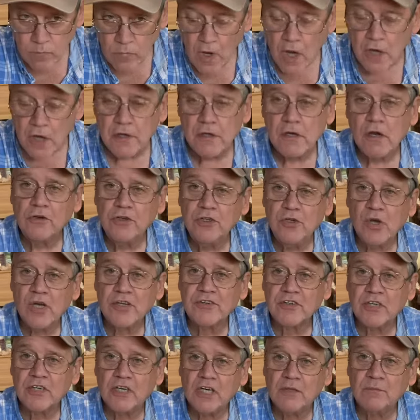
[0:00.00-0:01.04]
You know, the
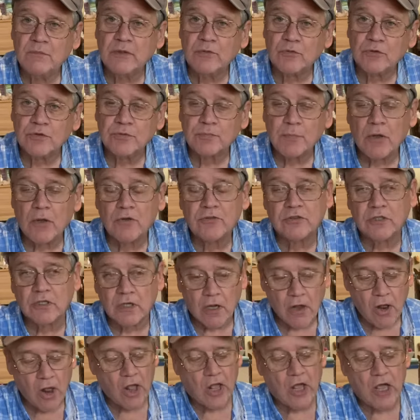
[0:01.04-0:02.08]
U.S. government was supposed to
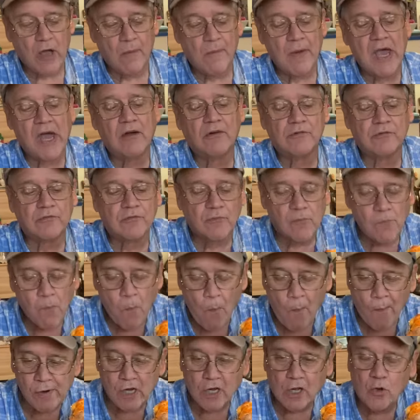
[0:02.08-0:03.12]
come out and
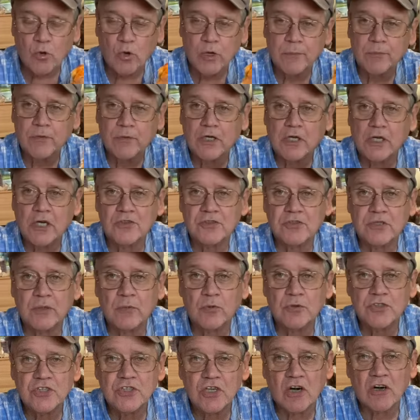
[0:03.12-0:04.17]
equip the country
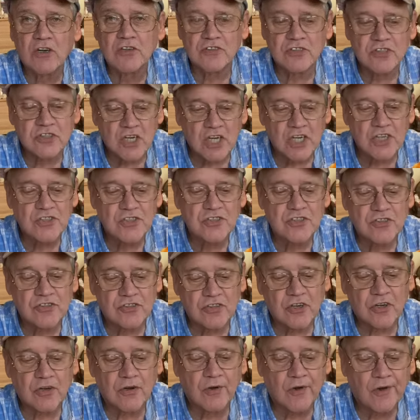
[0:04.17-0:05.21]
with charging stations,
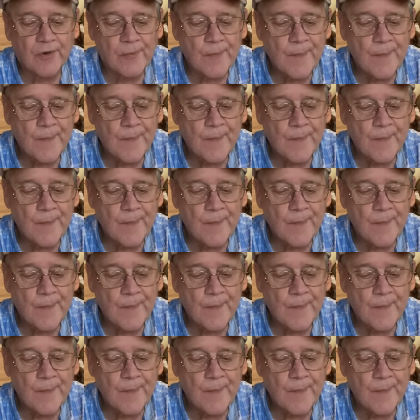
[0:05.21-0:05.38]
and